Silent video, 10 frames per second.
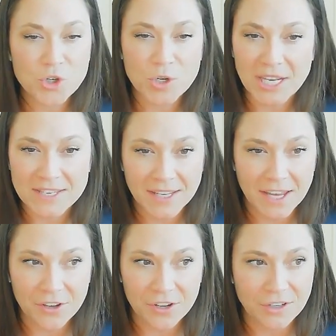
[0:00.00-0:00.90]
train
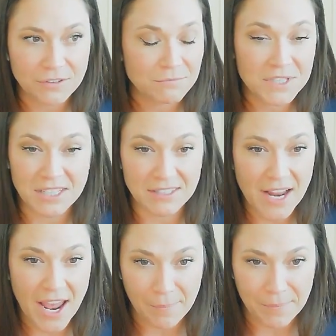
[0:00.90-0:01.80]
together didn't
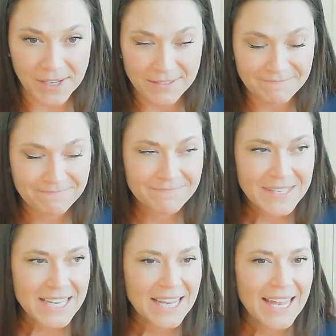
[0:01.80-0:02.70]
happen.
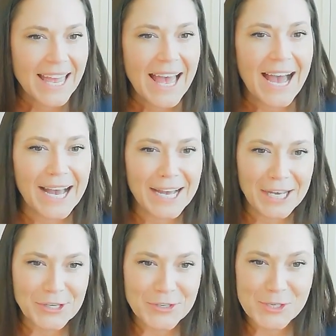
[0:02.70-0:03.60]

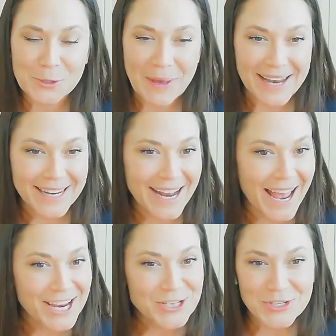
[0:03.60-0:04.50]
So Penny and
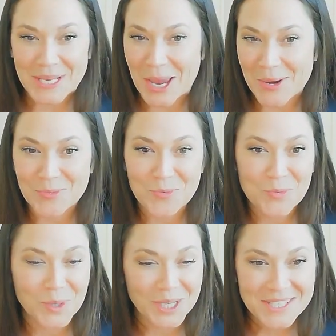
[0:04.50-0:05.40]
I just like
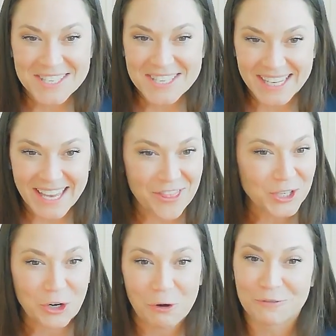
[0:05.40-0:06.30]
worked
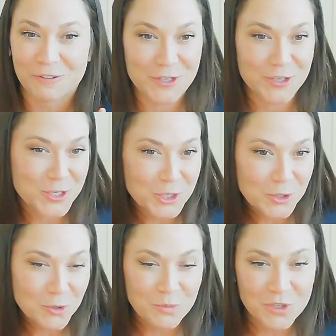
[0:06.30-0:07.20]
together over
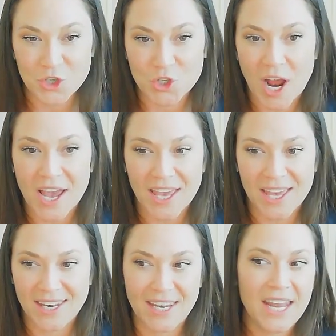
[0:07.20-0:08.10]
Zoom to try
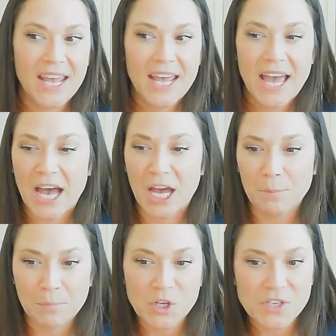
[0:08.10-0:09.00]
and
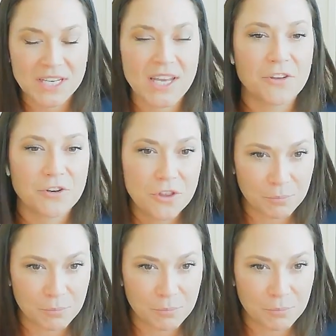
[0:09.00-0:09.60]
put together the